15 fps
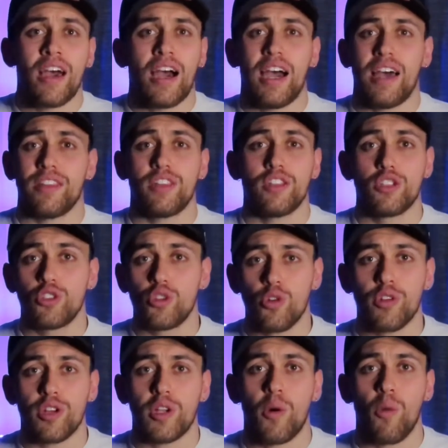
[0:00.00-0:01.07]
the
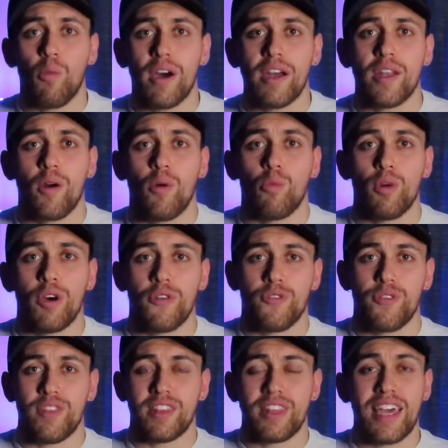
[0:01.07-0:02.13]
Jordan 1
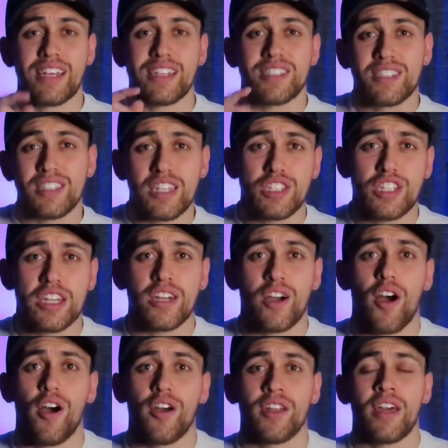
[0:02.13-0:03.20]
with that stitching
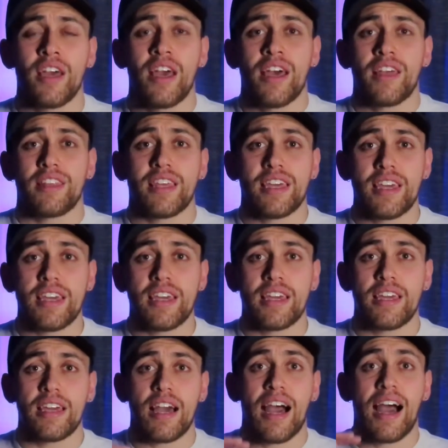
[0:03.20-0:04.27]
on
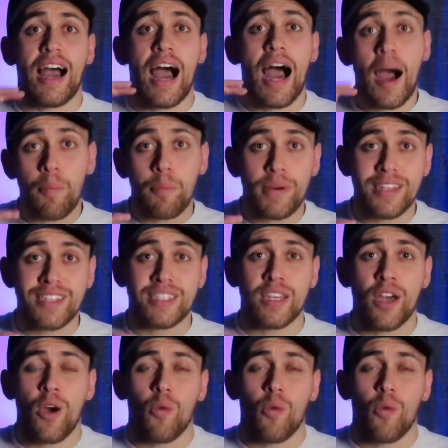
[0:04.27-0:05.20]
the uppers,